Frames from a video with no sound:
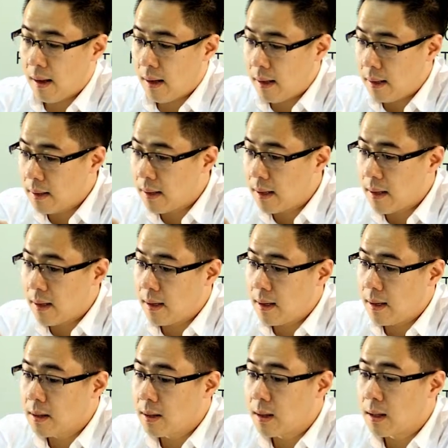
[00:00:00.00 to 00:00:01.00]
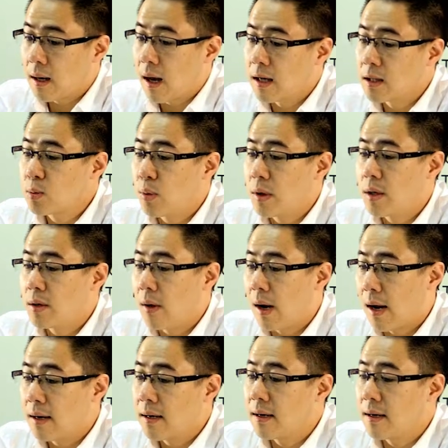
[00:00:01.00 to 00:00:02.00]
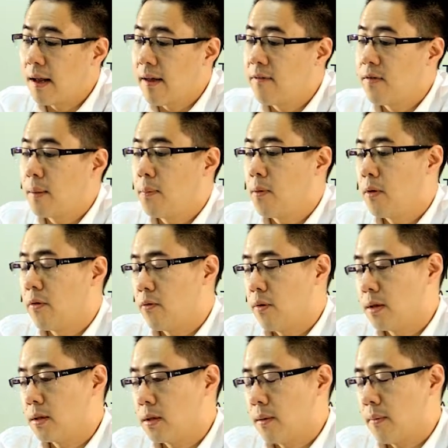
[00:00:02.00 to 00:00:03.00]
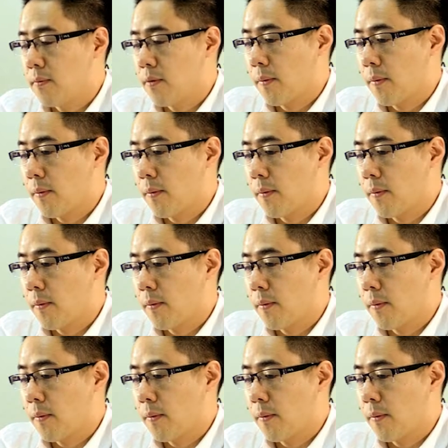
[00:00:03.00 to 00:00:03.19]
in the glass window underneath the pool of resin.